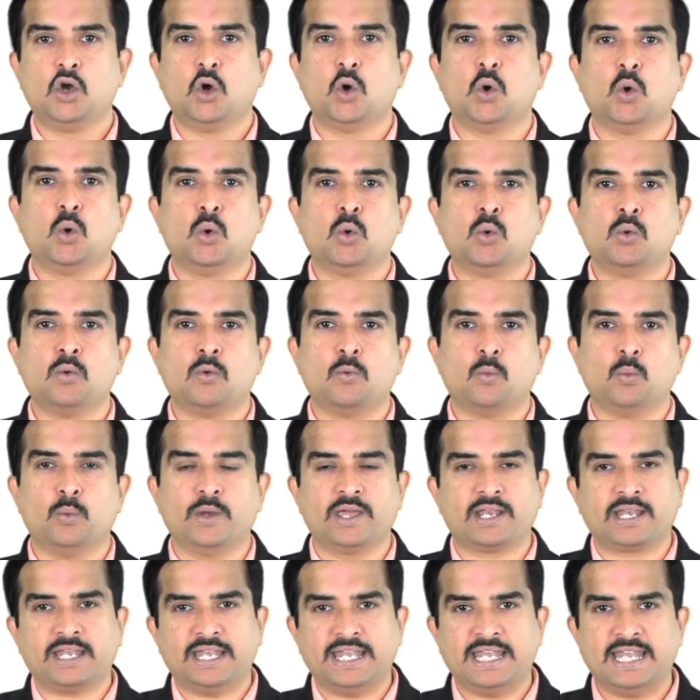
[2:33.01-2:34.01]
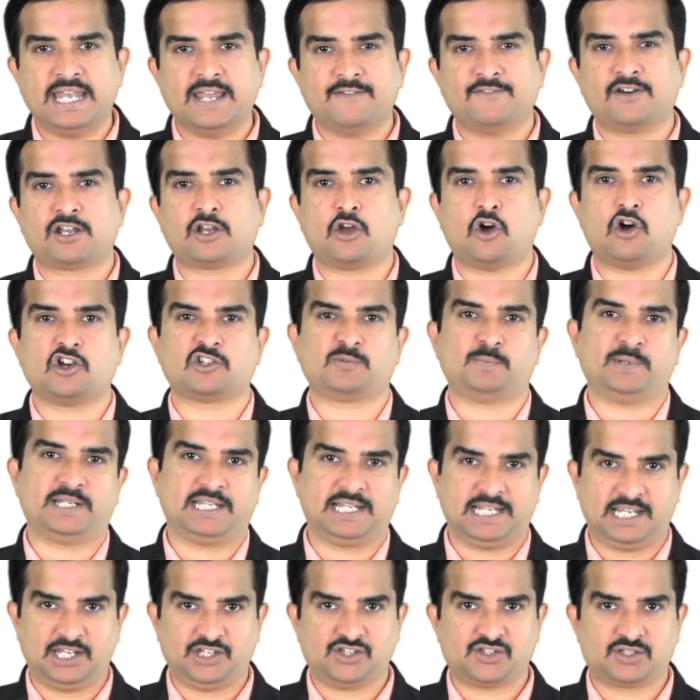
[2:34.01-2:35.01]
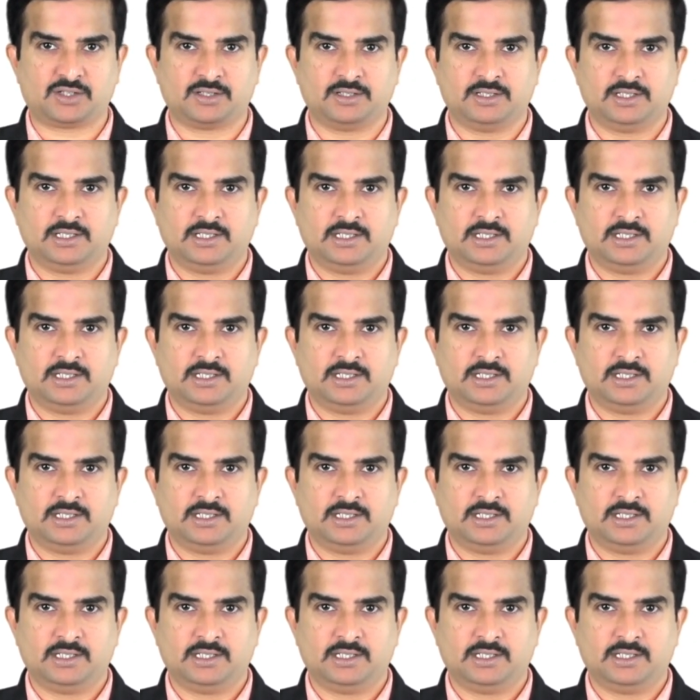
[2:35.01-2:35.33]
who were never hospitalized.